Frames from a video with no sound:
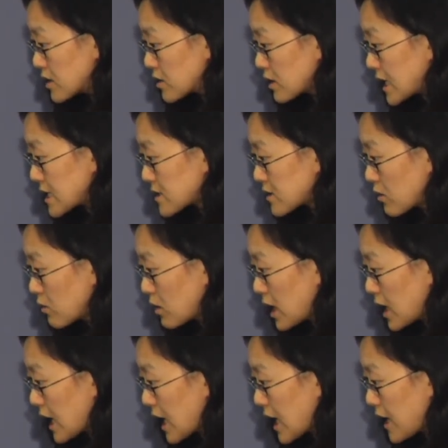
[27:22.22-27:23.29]
Right, so
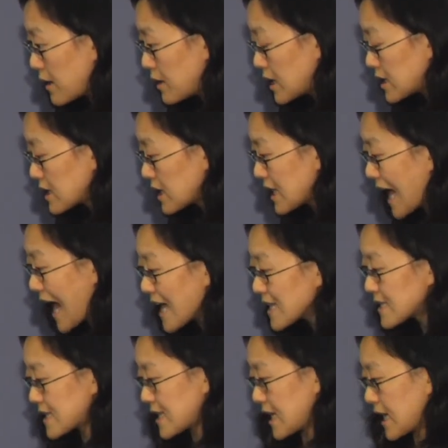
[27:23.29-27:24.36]
the
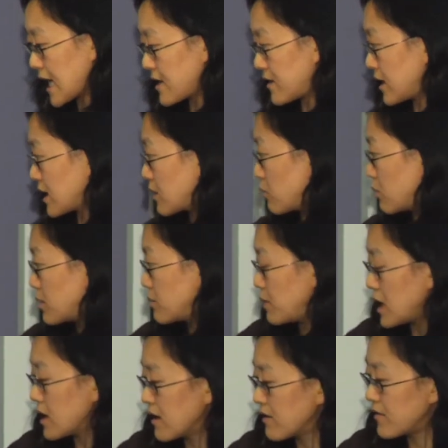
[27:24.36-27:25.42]
last thing I think would
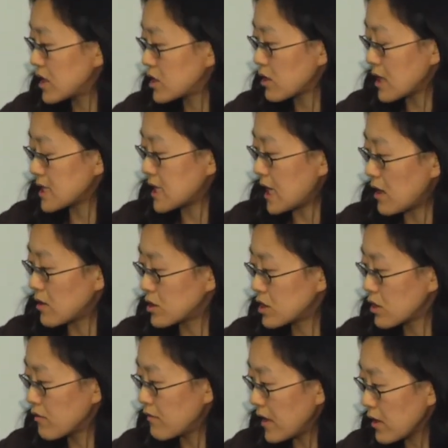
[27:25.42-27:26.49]
be of interest that I'll
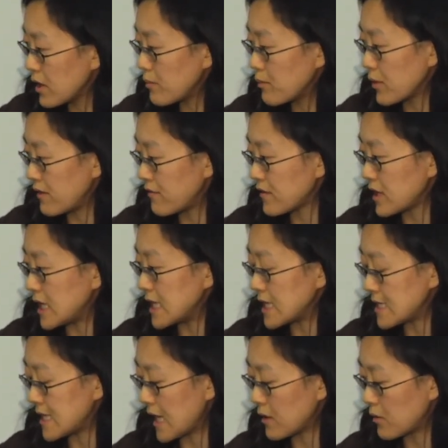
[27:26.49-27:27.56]
show very briefly
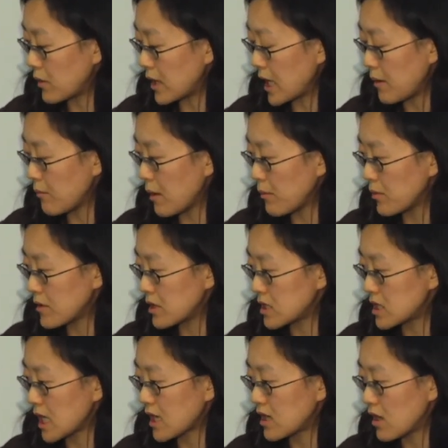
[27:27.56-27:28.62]
is that we came up with the
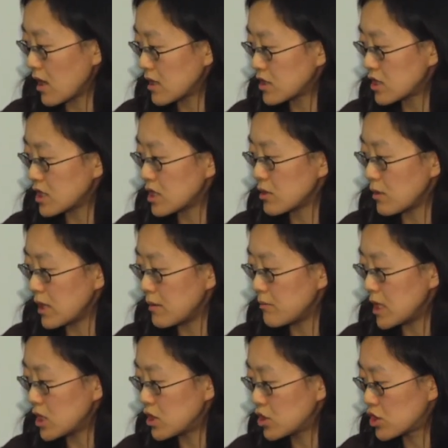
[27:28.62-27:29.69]
technology to
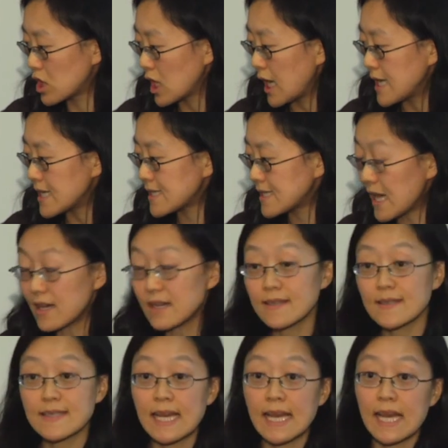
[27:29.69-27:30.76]
image
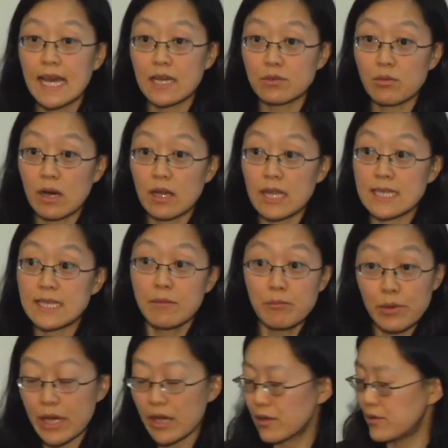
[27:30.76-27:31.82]
cells as well as
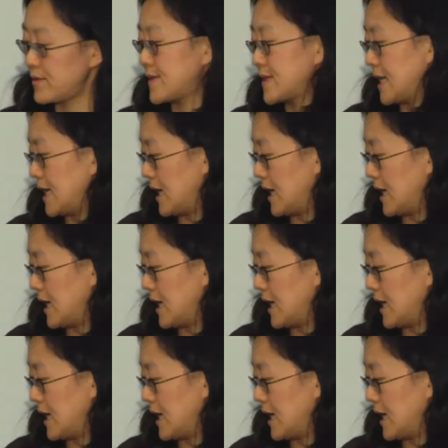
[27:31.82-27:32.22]
embryos.